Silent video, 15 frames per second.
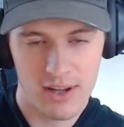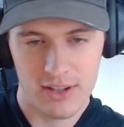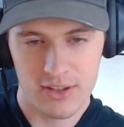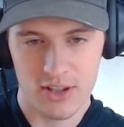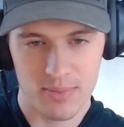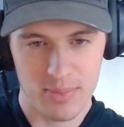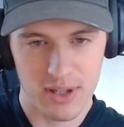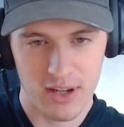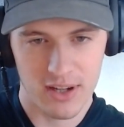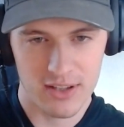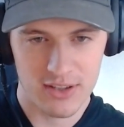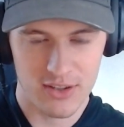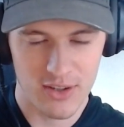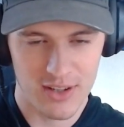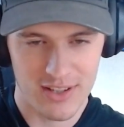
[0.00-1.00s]
just
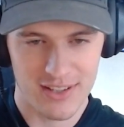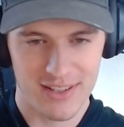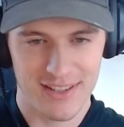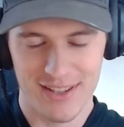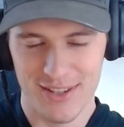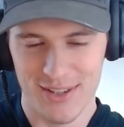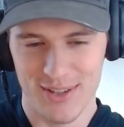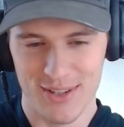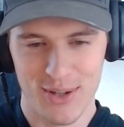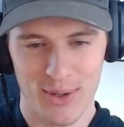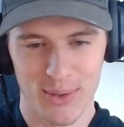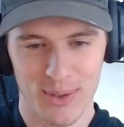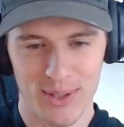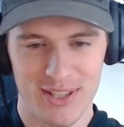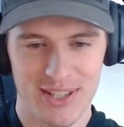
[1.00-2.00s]
because you can
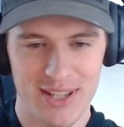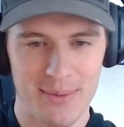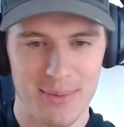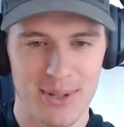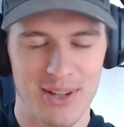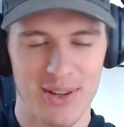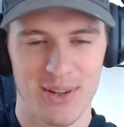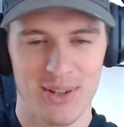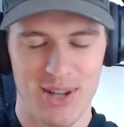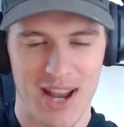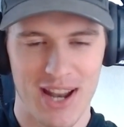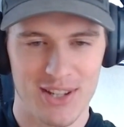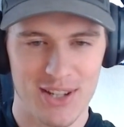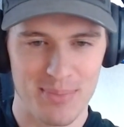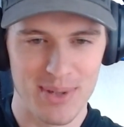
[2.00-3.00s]
totally see when you go to
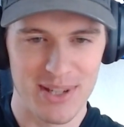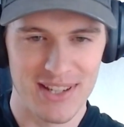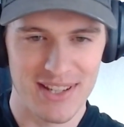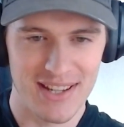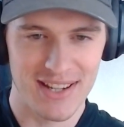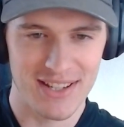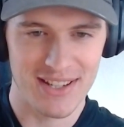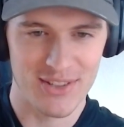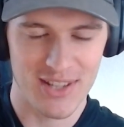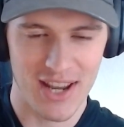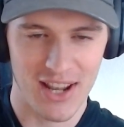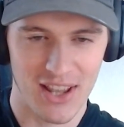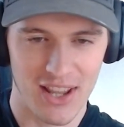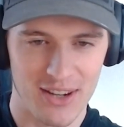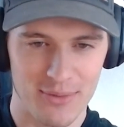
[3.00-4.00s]
ChatGPT and you
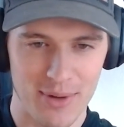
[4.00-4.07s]
say